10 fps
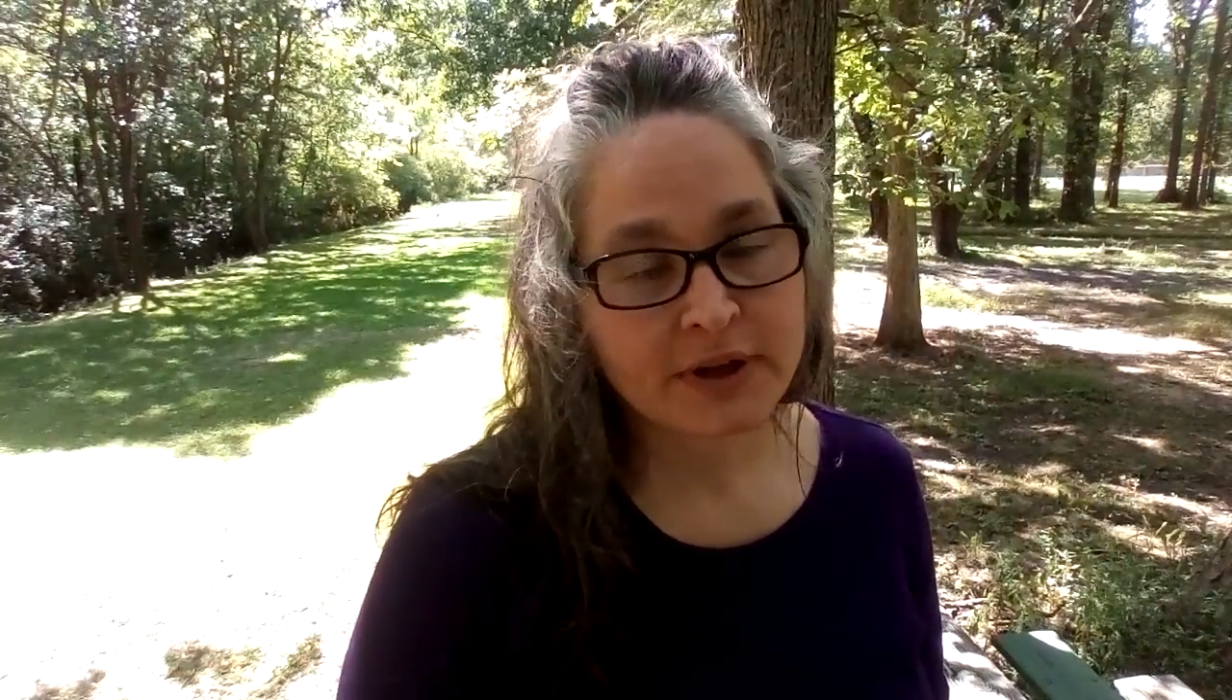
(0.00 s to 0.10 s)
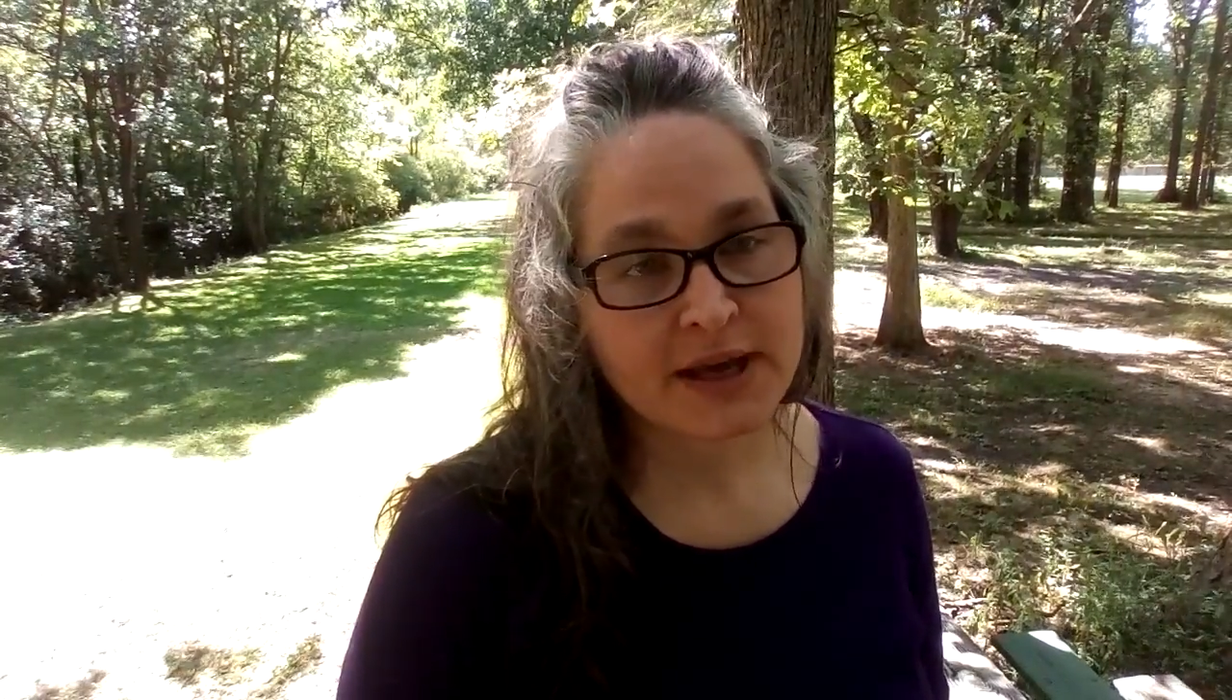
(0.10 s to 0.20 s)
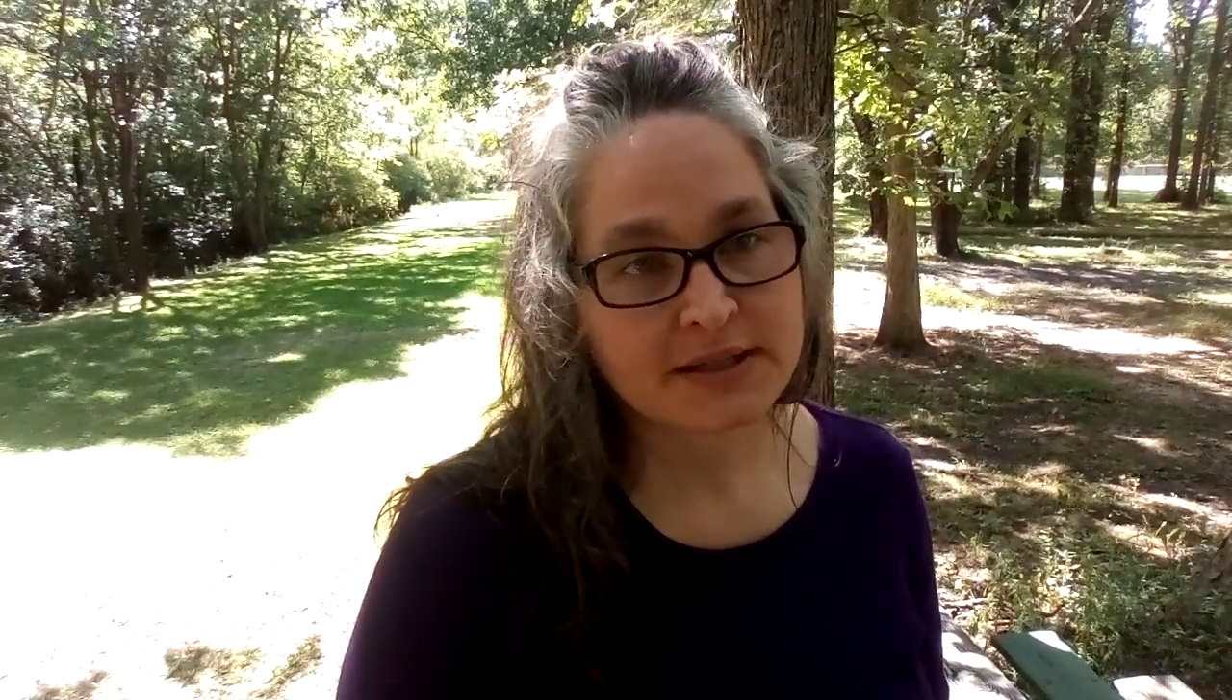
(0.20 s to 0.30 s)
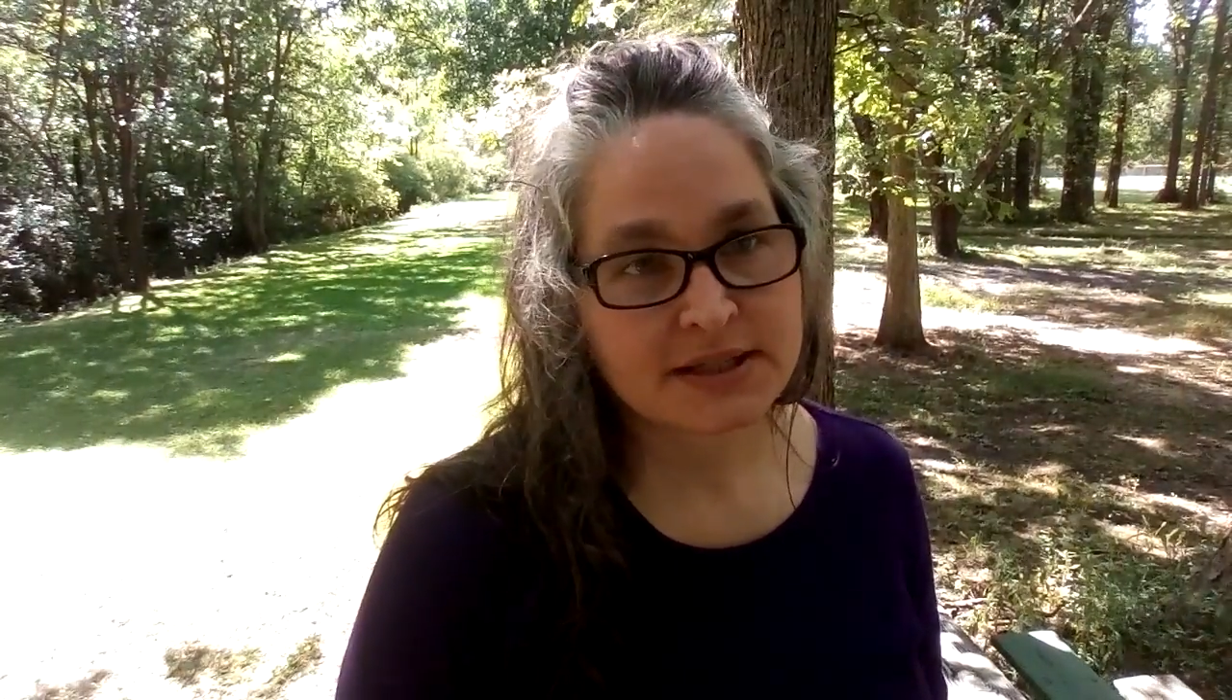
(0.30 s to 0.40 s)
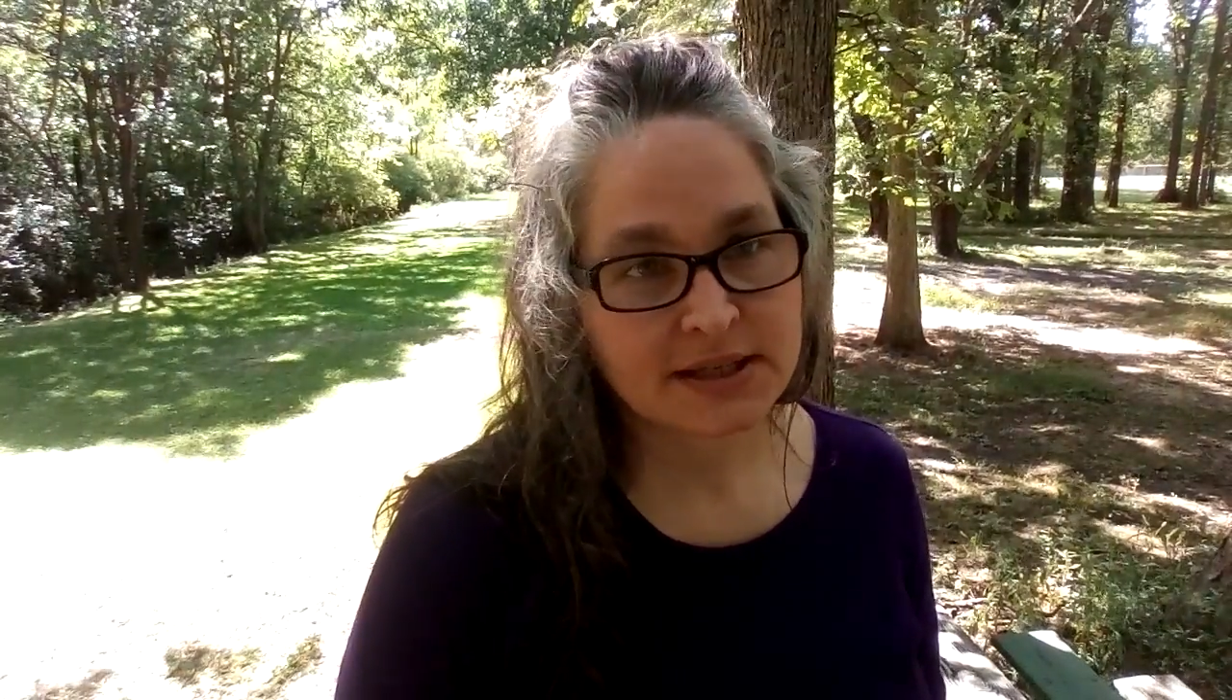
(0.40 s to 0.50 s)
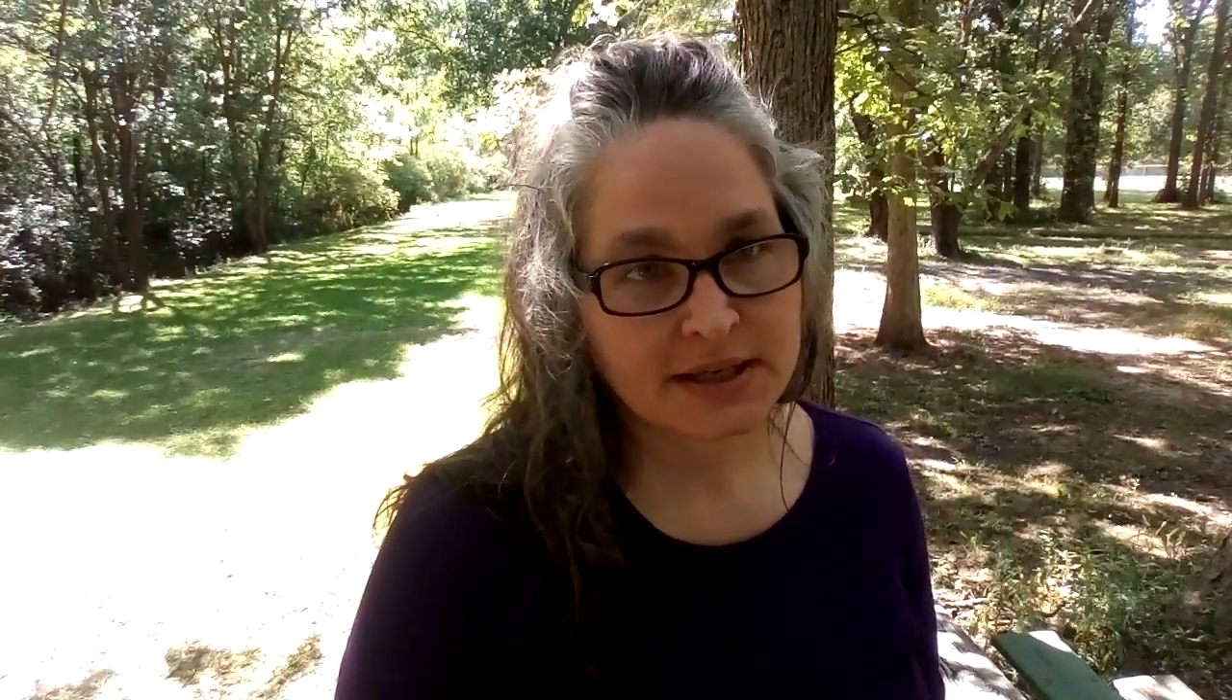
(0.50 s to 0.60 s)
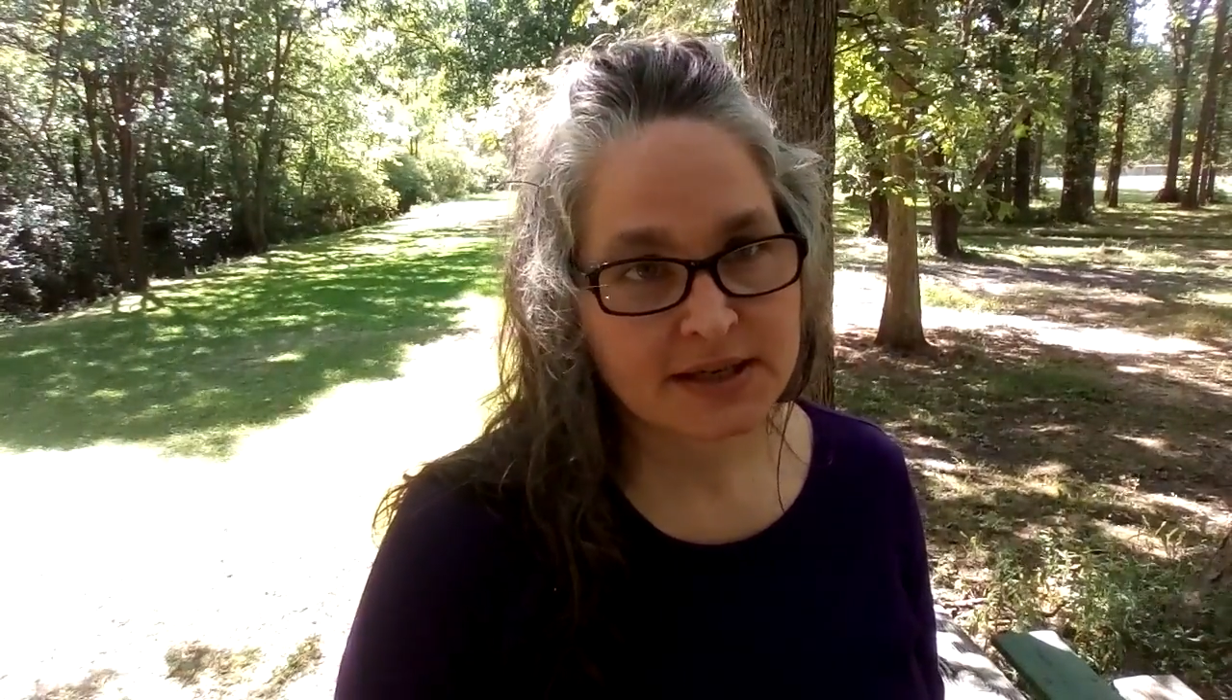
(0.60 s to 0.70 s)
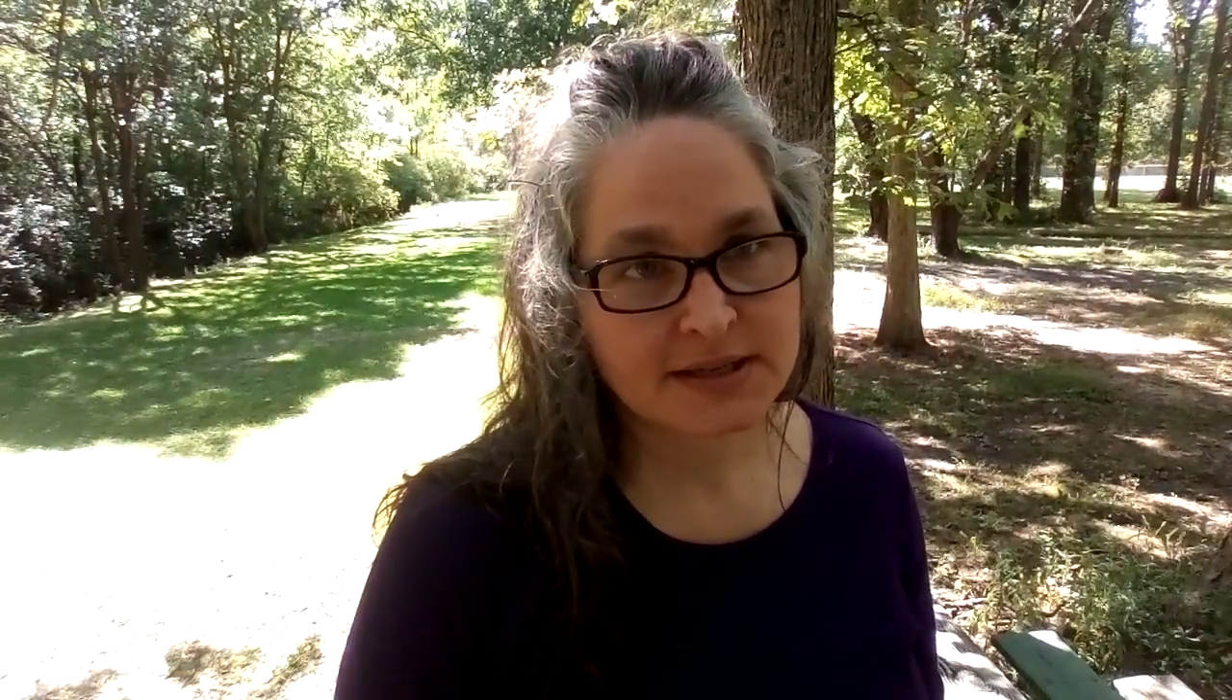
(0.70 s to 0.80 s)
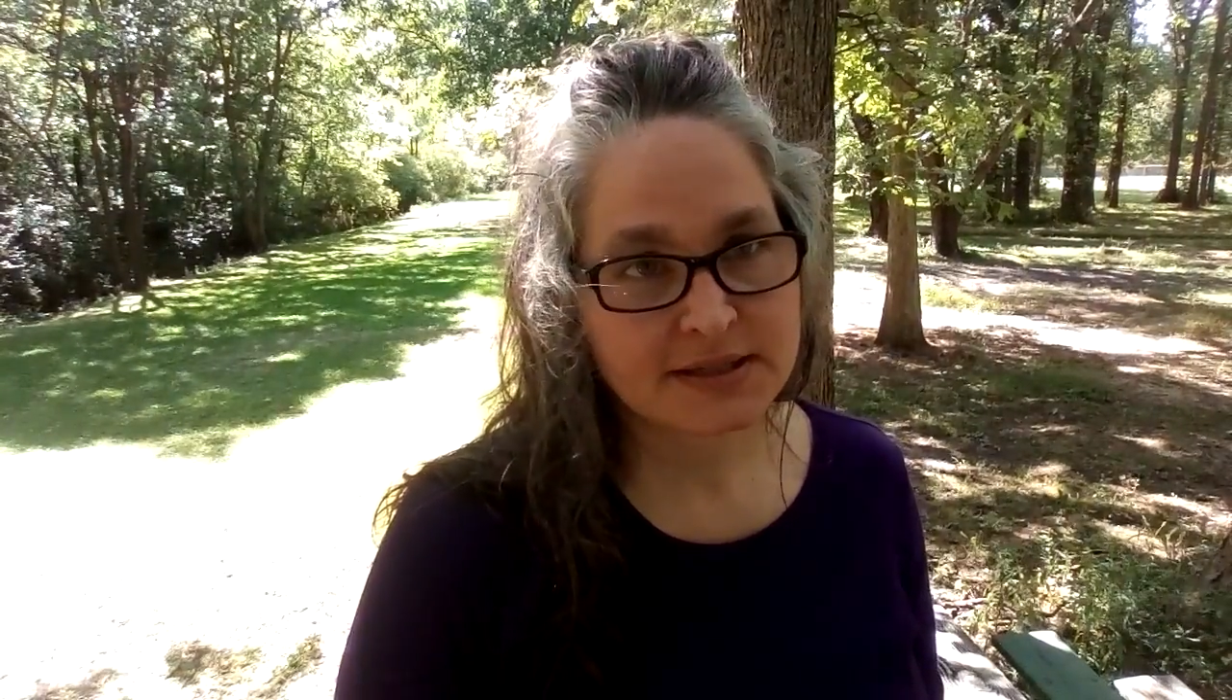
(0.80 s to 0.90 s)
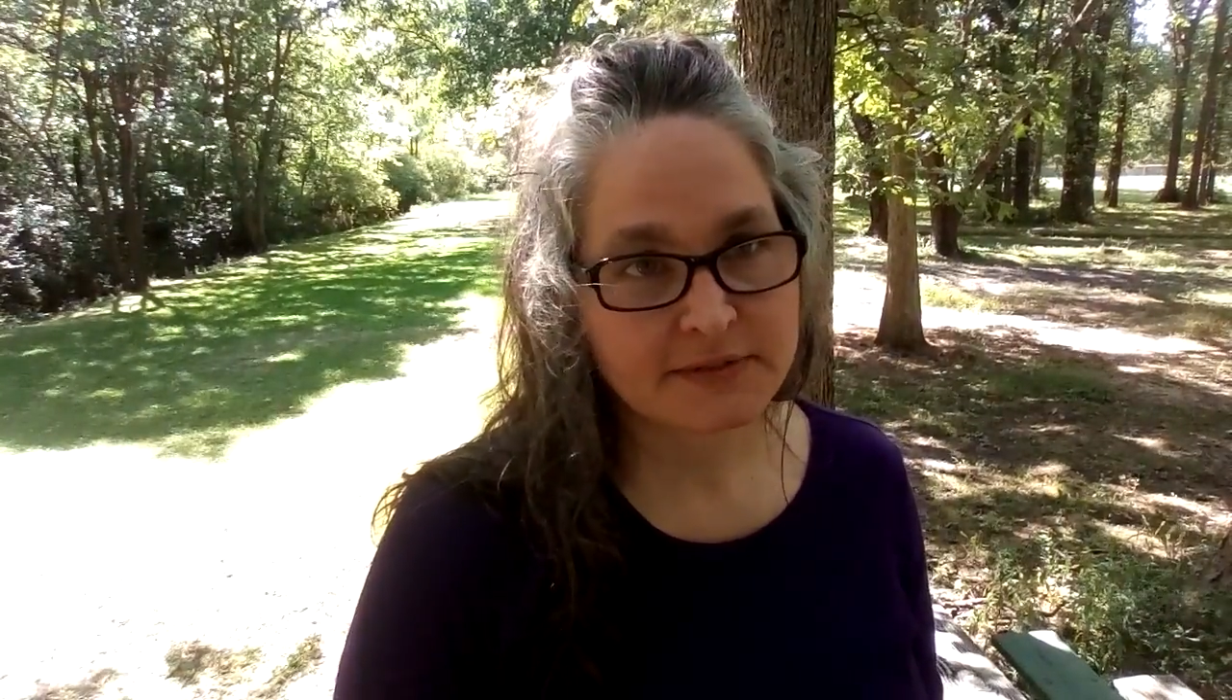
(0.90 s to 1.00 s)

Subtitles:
casting because